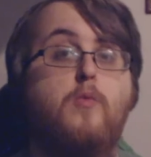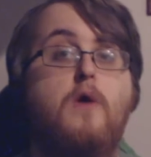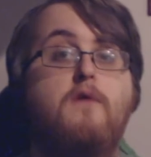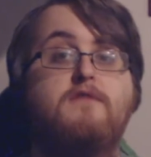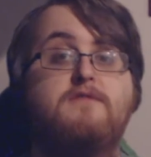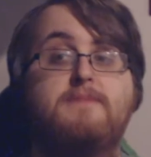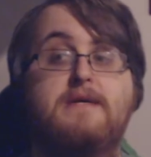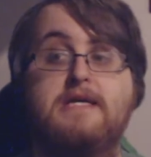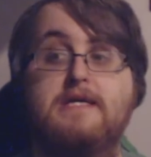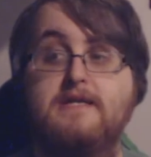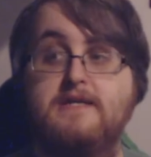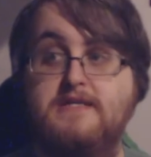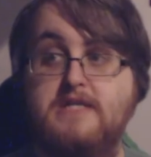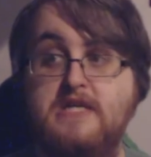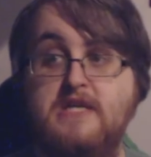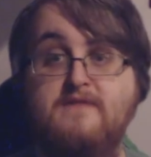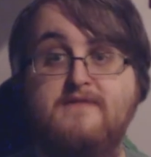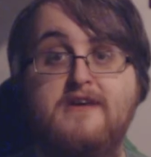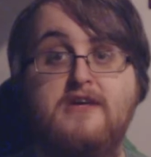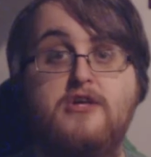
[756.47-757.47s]
Whether it's making a
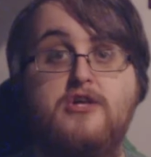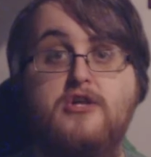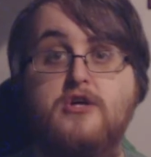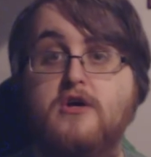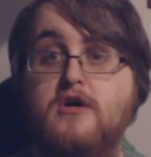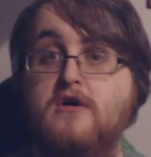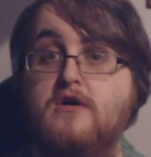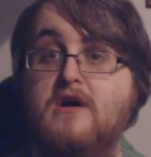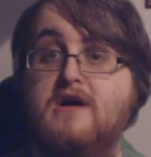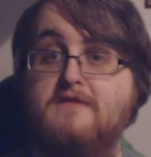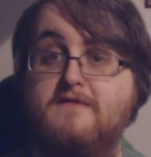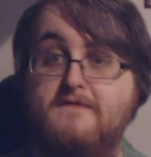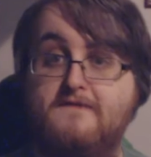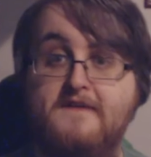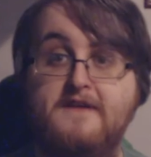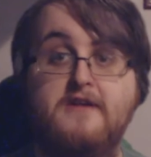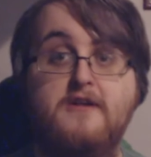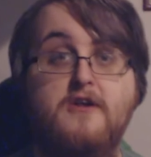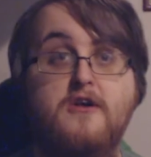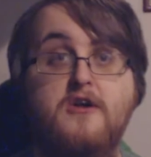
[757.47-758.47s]
TV show, a
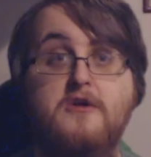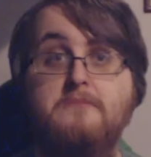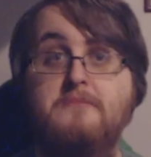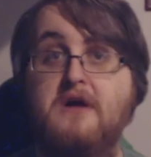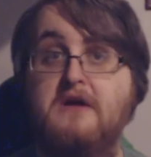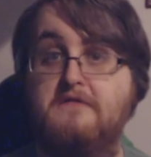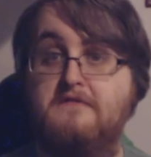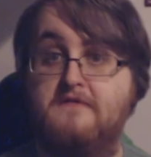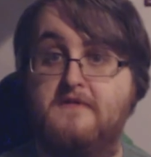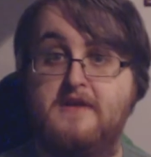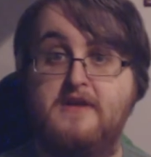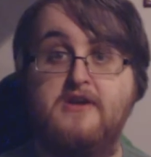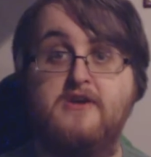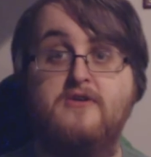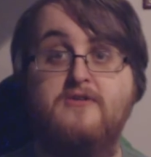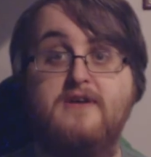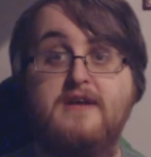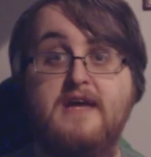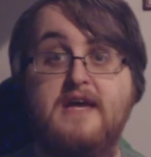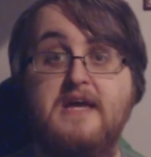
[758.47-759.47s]
film, a
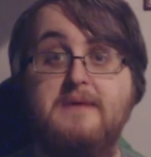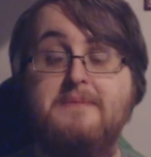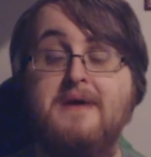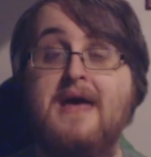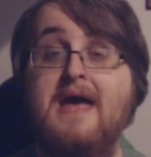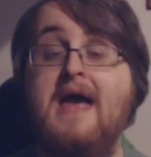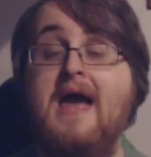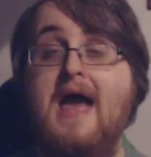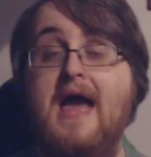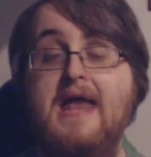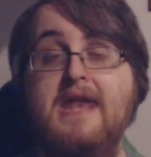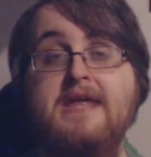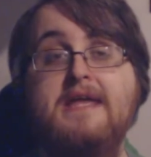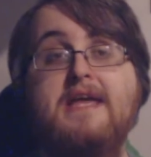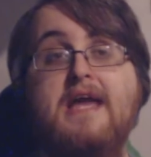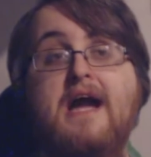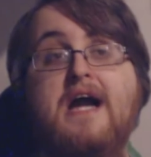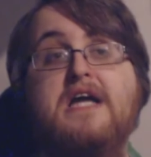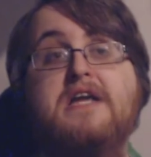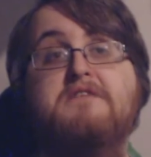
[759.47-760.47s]
video game, any
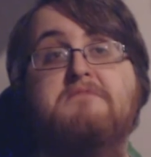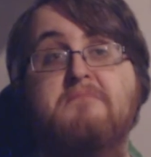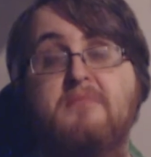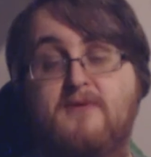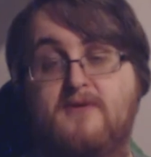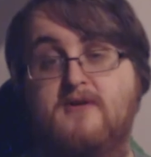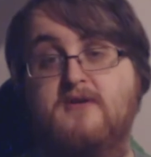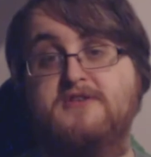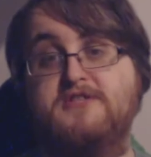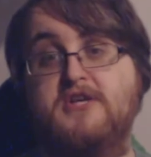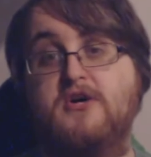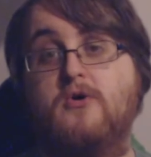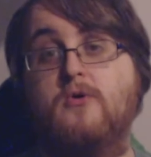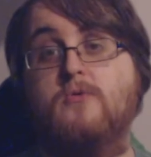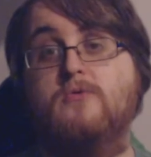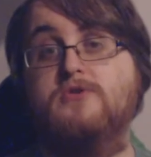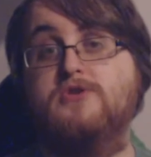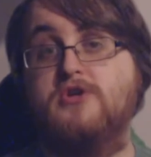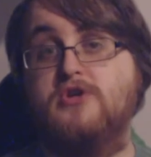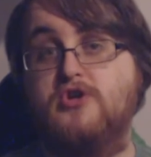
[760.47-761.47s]
kind of plot
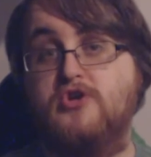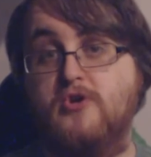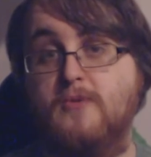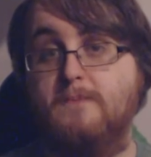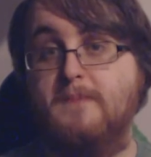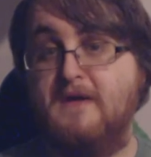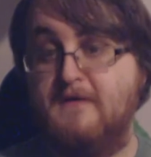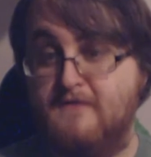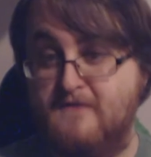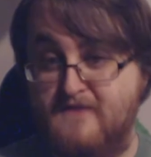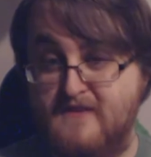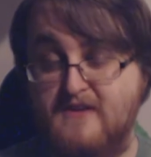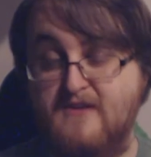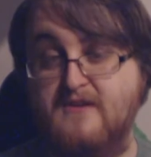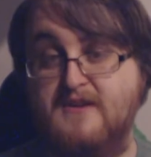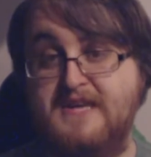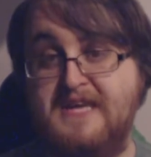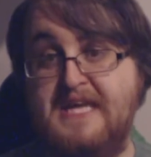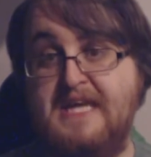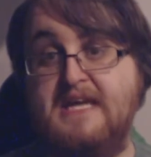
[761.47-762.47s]
holes should be
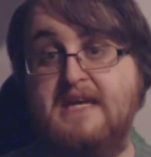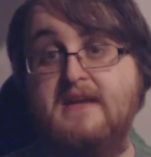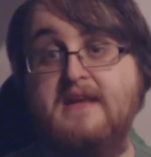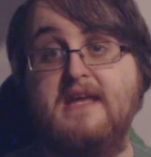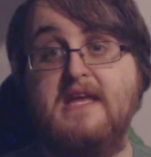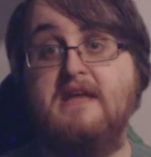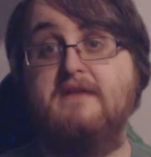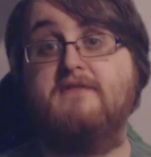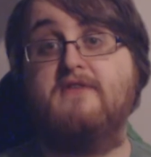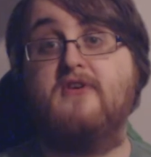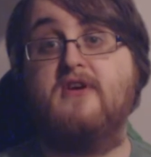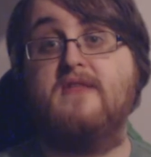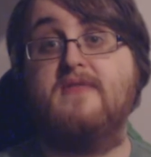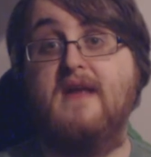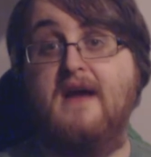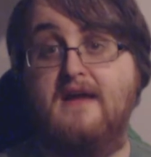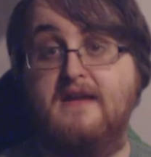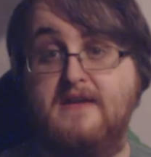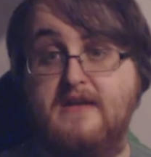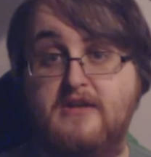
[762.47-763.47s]
filled in either in
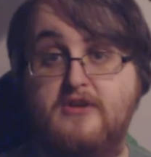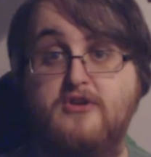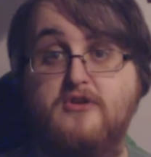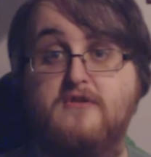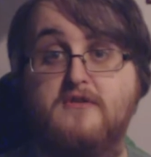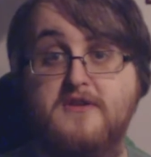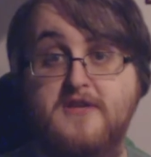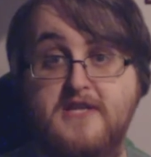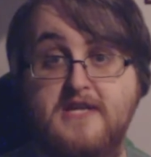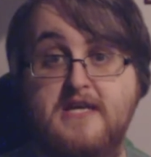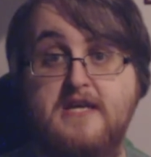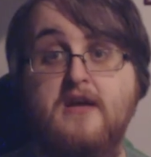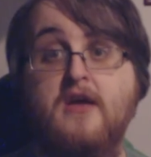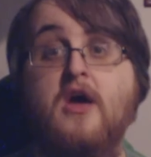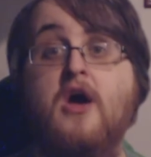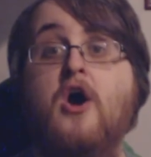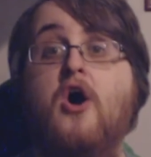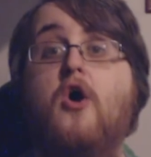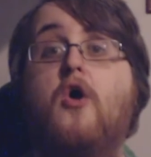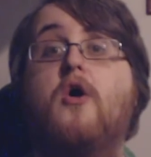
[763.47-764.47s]
that initial thing
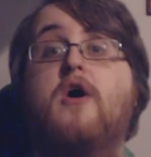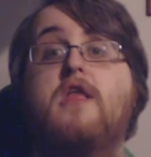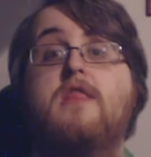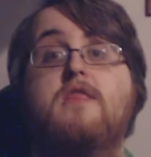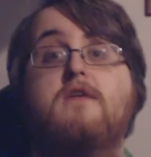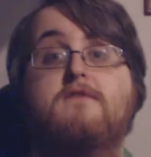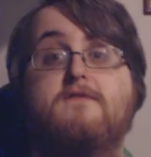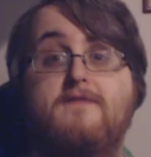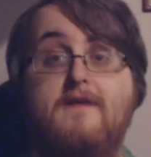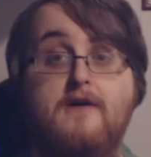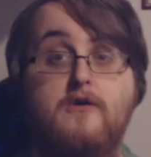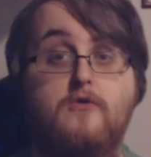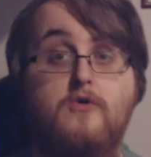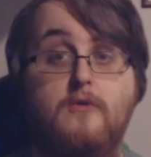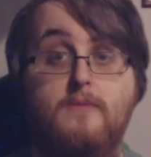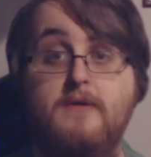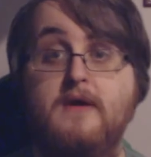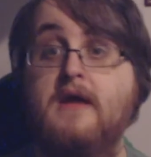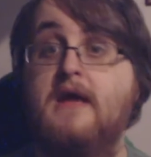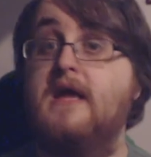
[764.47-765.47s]
or in the
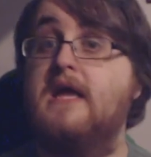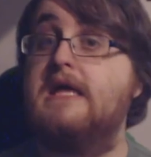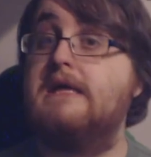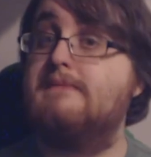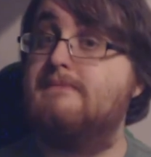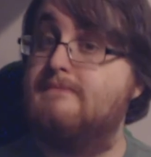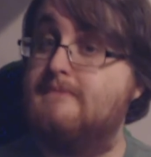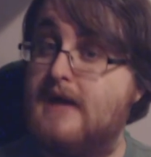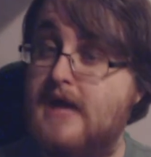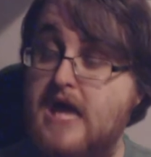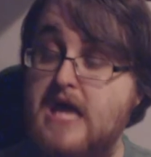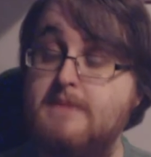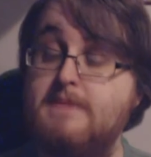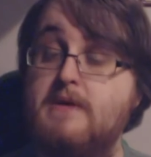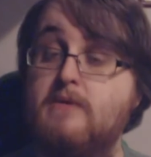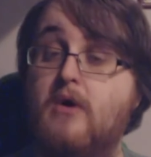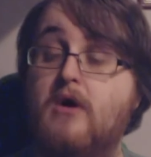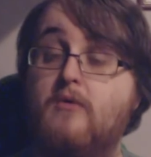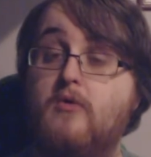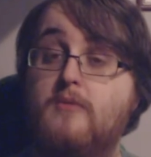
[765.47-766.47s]
follow-up. It may
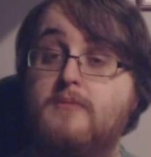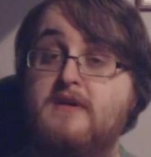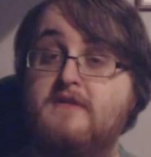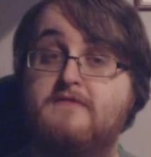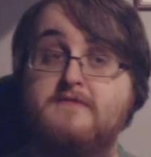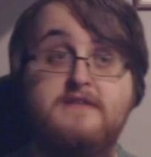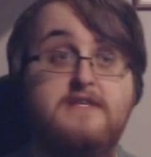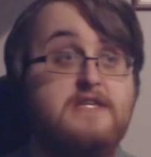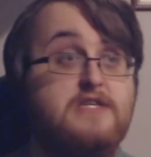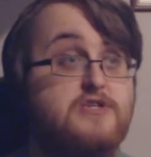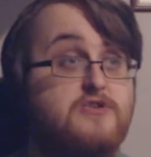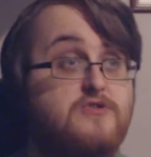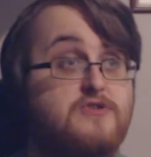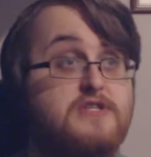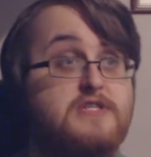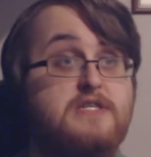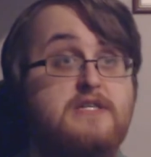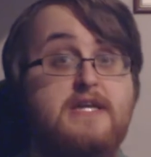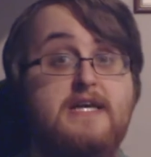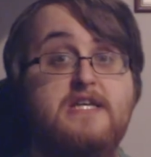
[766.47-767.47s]
be what will be
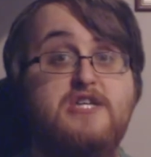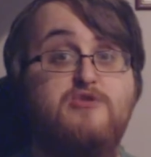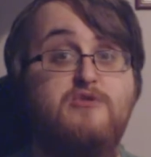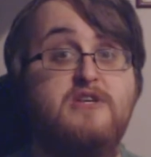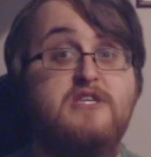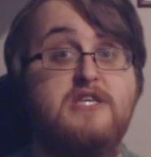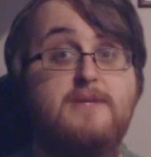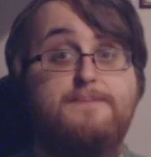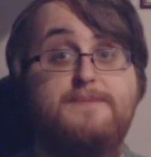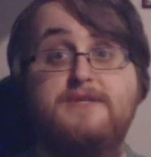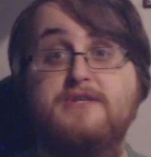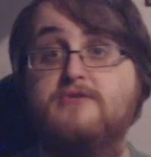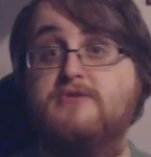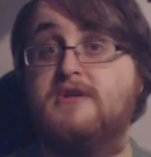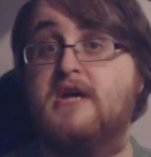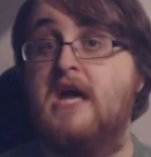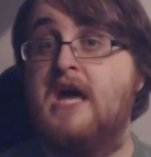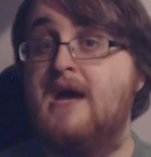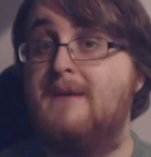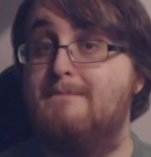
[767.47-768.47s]
discussed in next week's
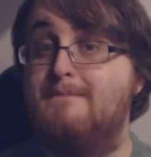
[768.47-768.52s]
episode.